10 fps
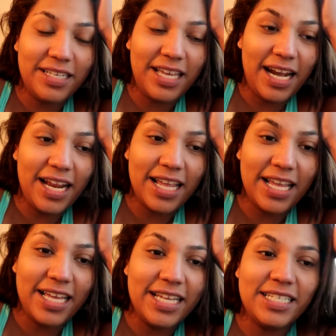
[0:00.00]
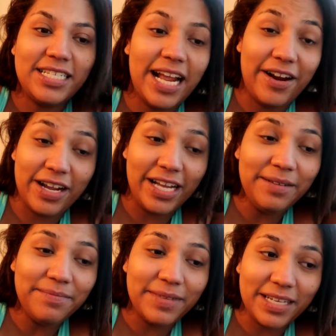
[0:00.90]
getting his
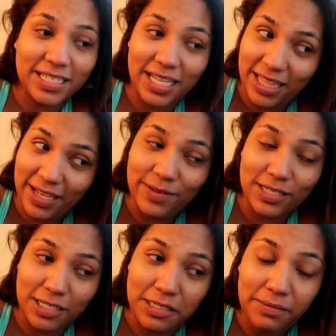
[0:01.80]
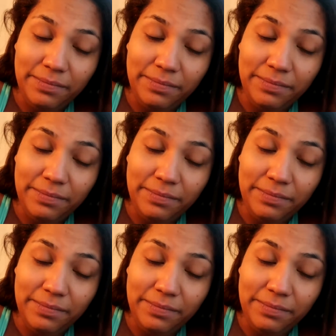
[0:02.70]
haircut because that thing was